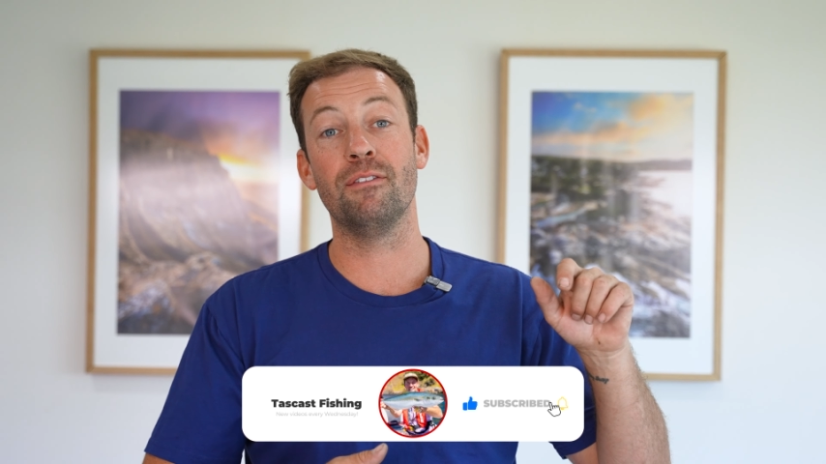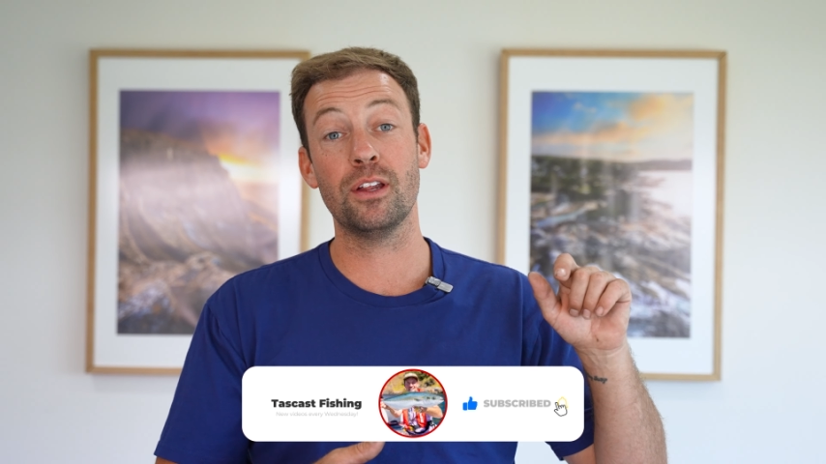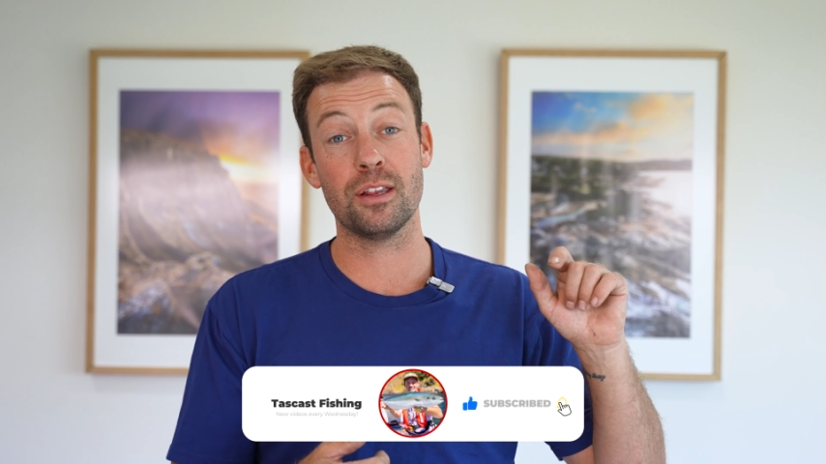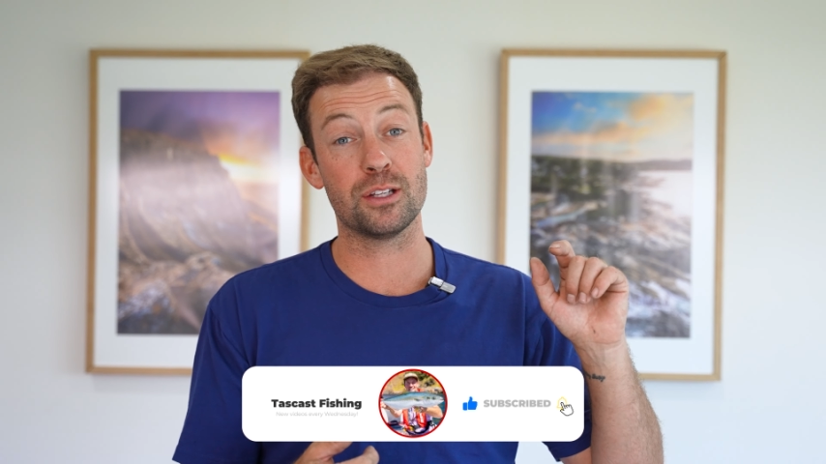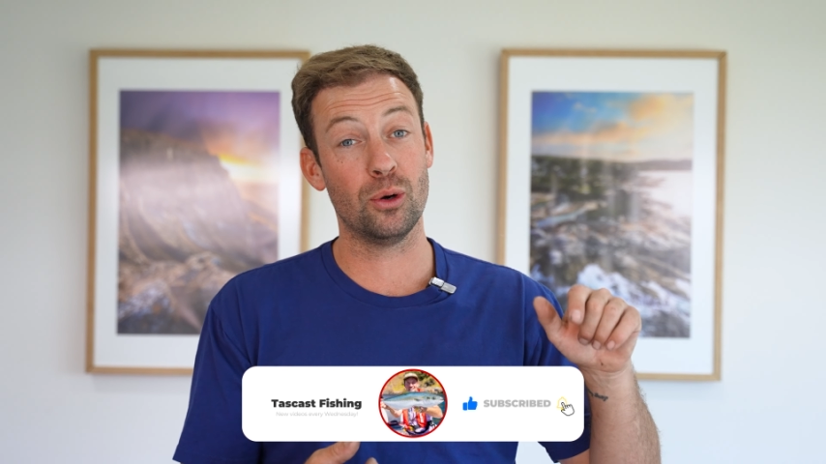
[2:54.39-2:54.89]
if
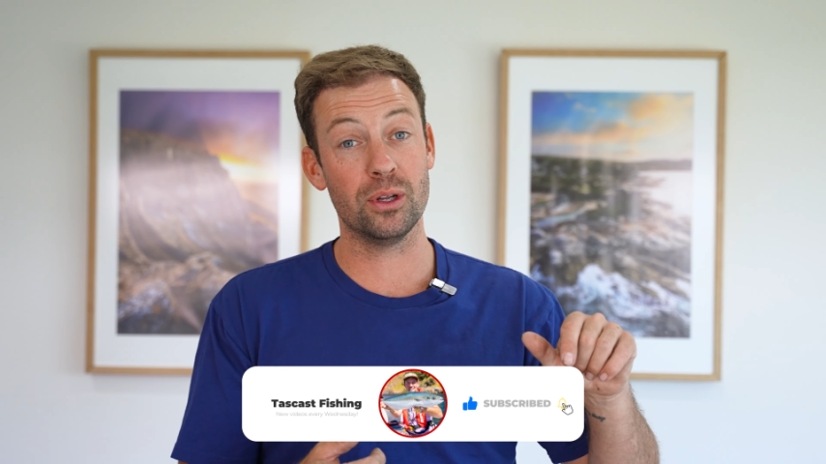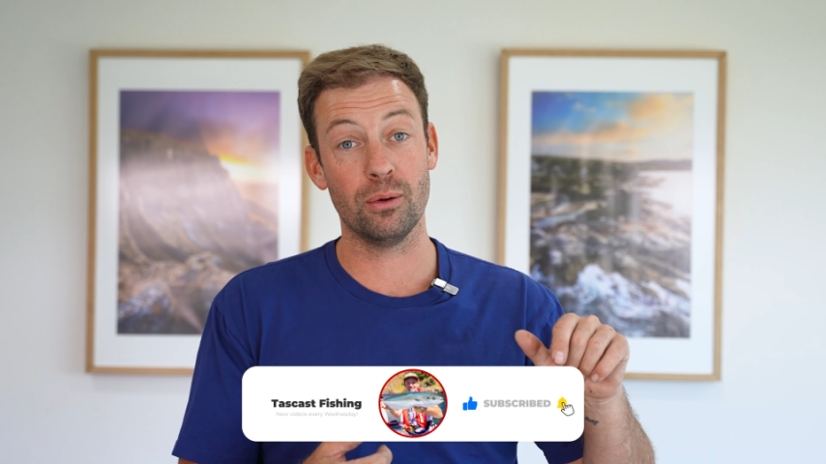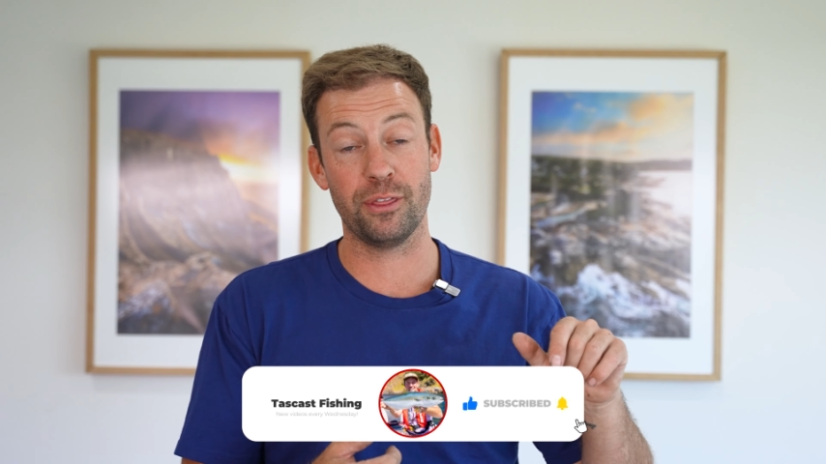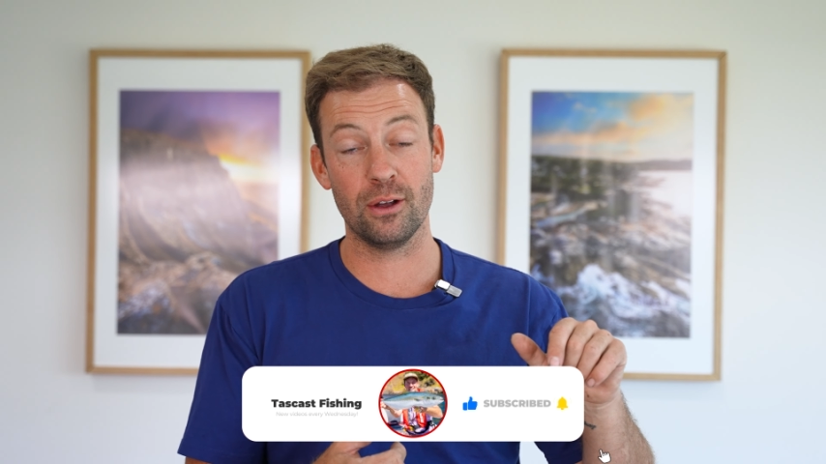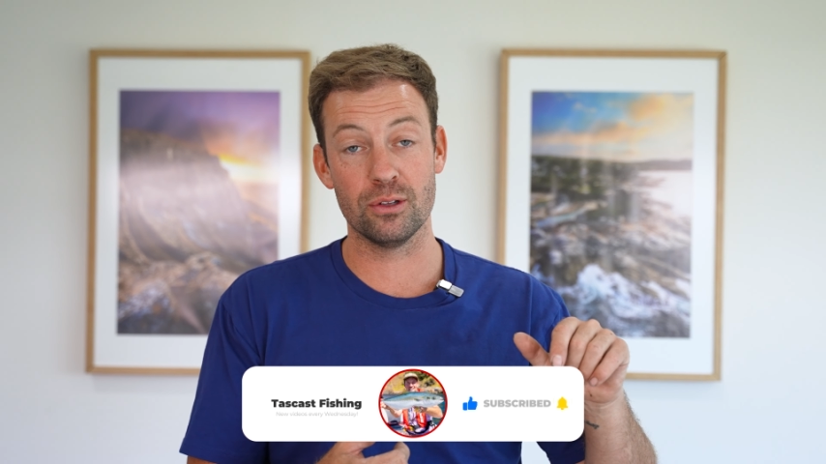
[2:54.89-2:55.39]
this has taught
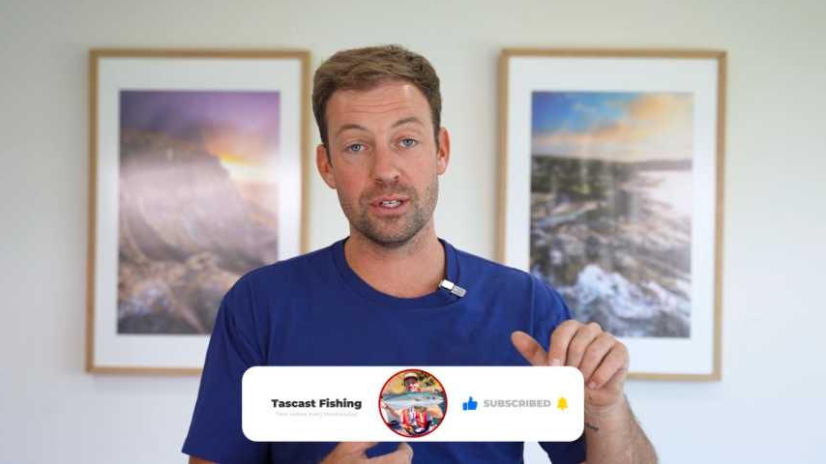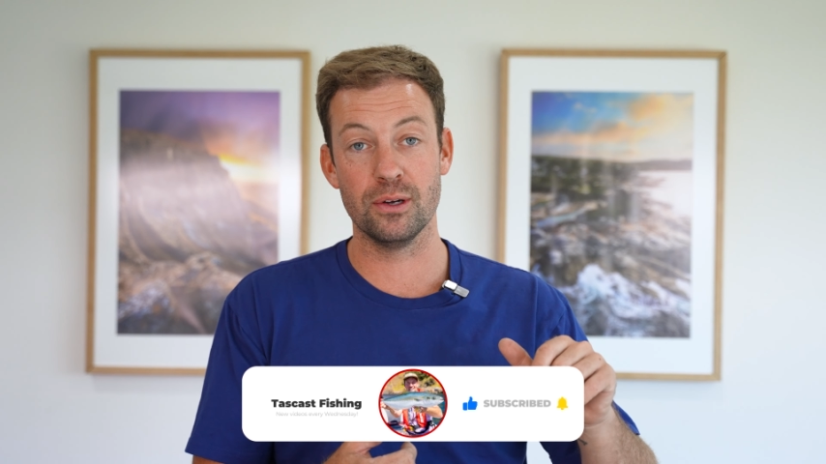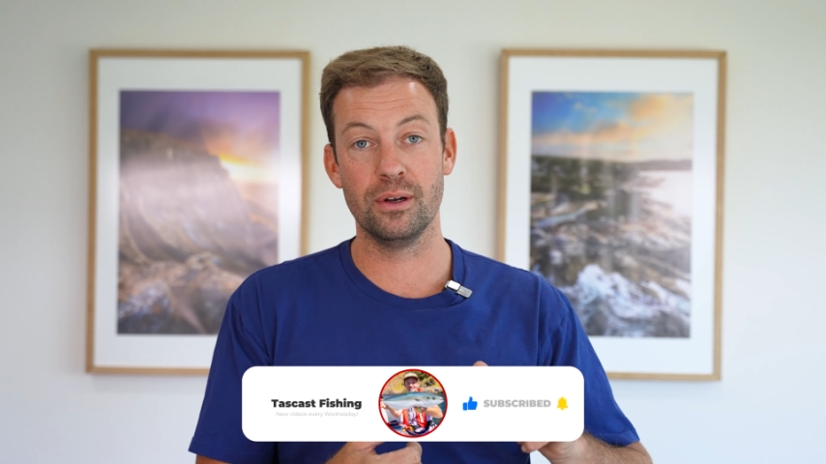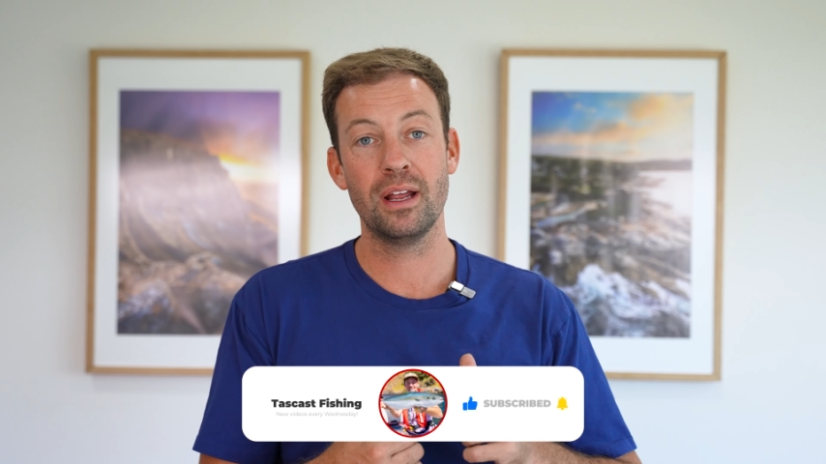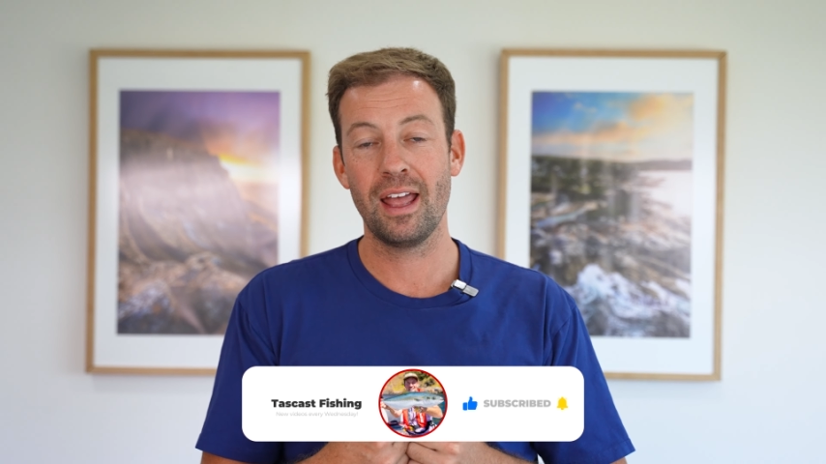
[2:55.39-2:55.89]
you a thing or
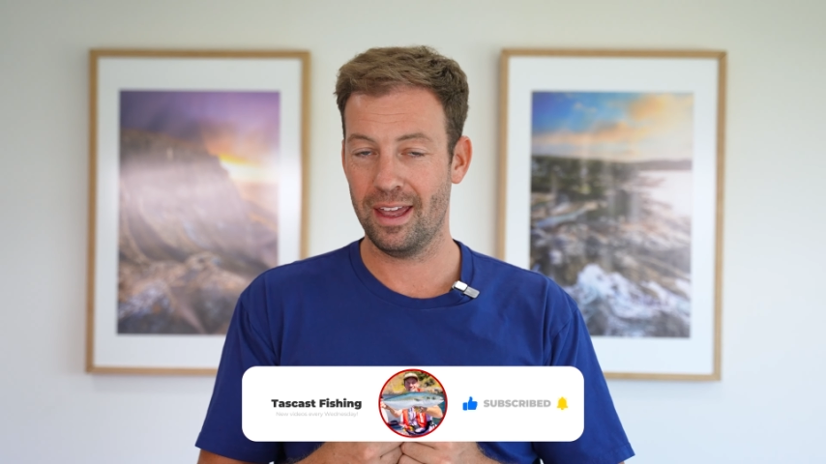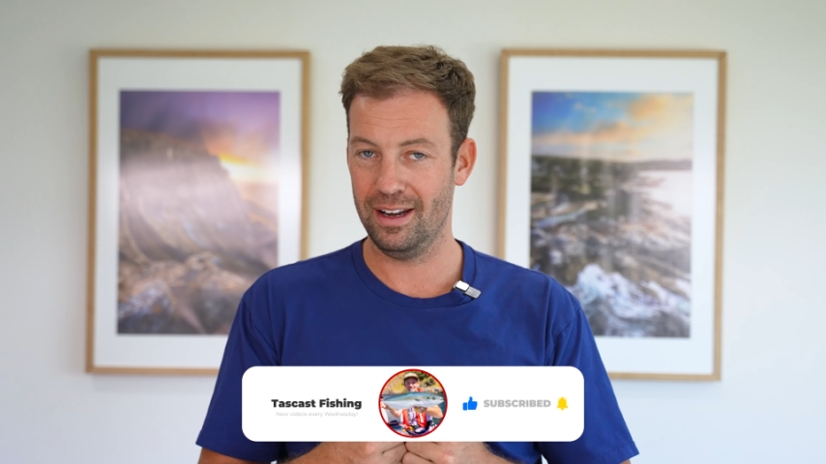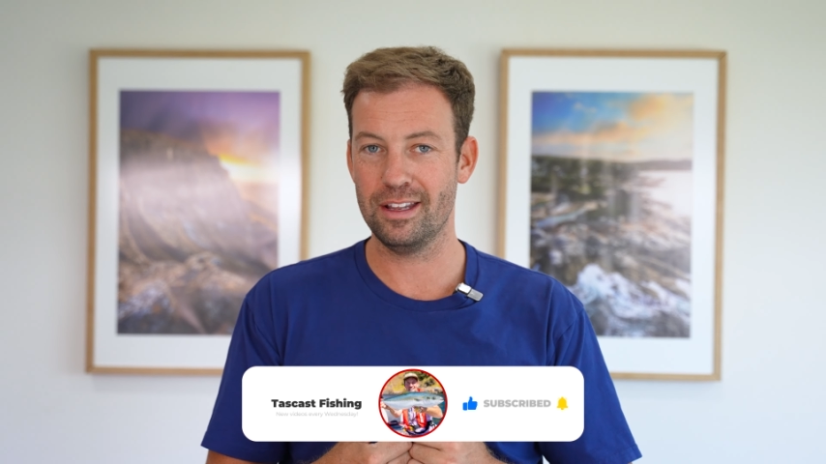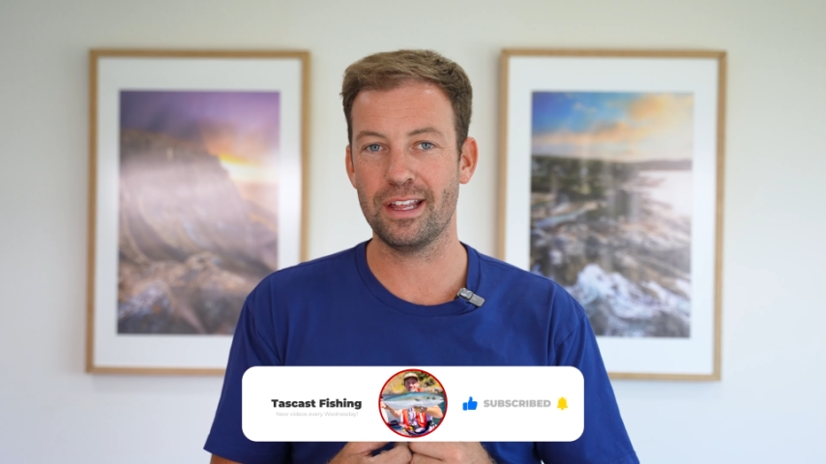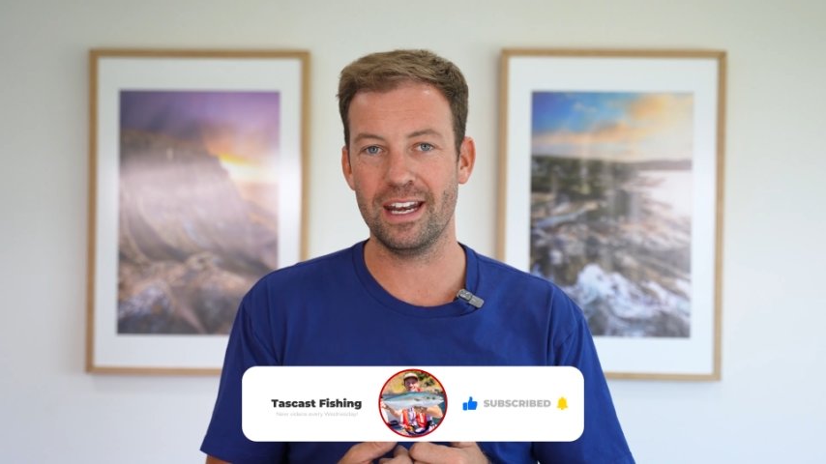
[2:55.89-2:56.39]
two,
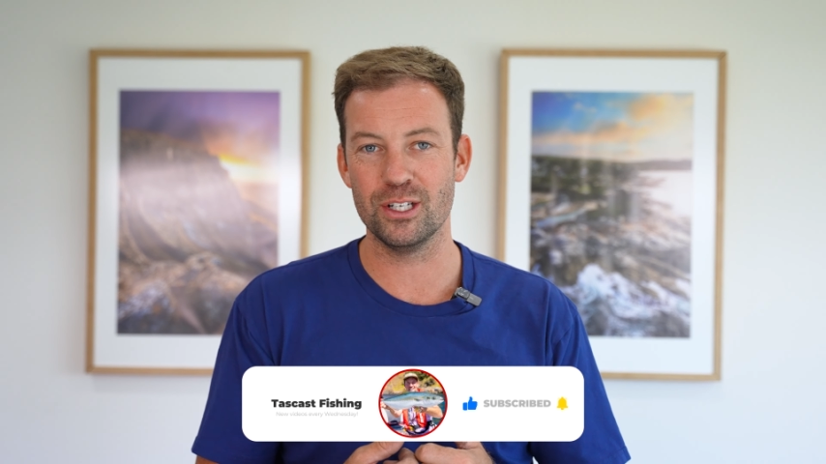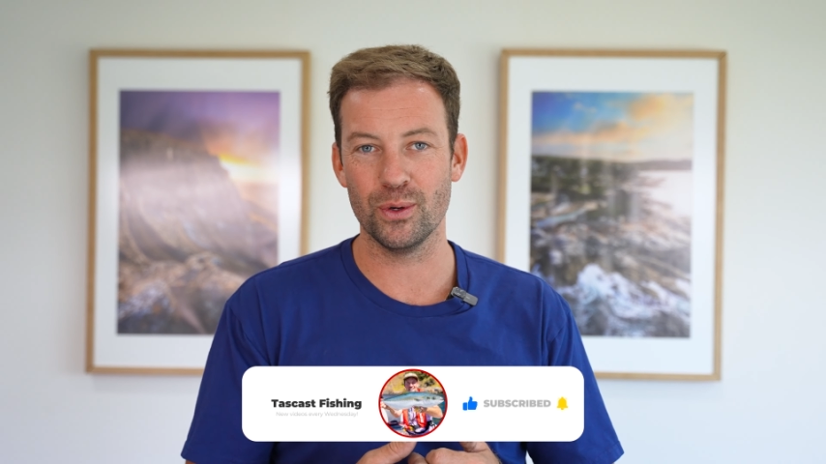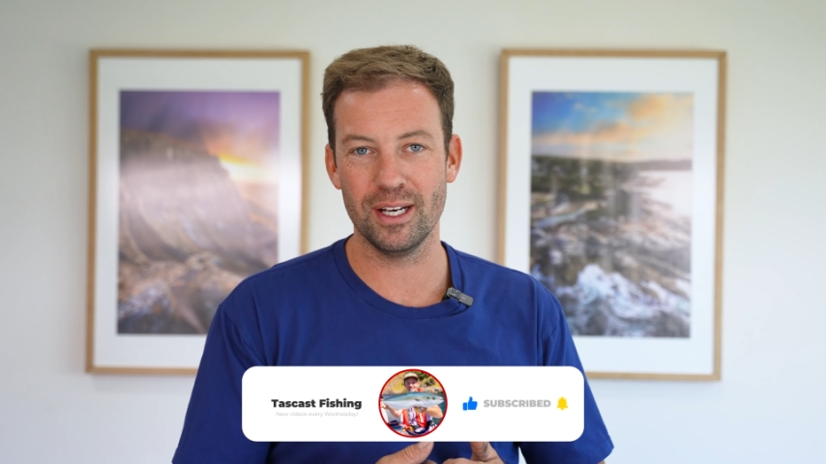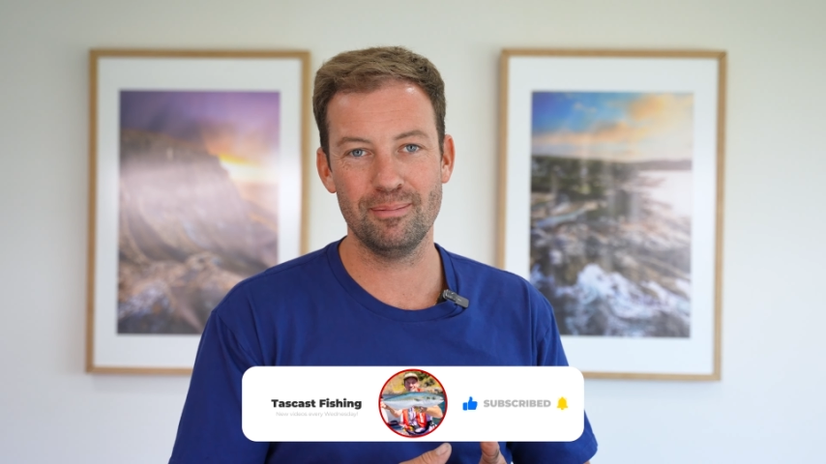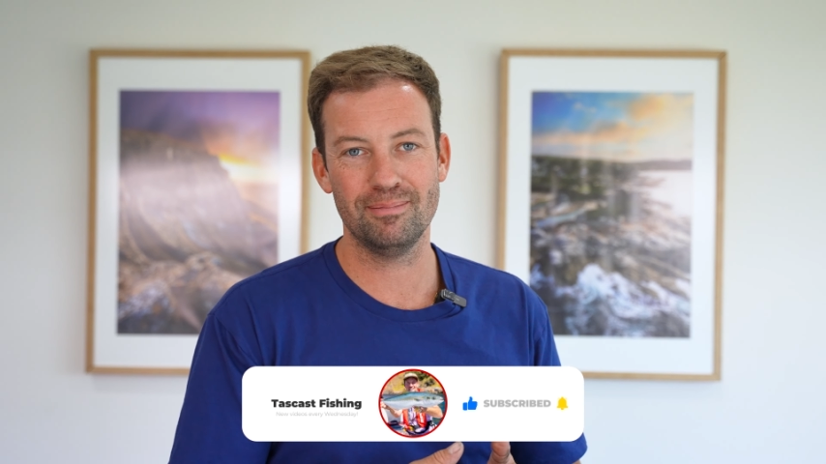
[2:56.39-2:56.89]
and let's get into it.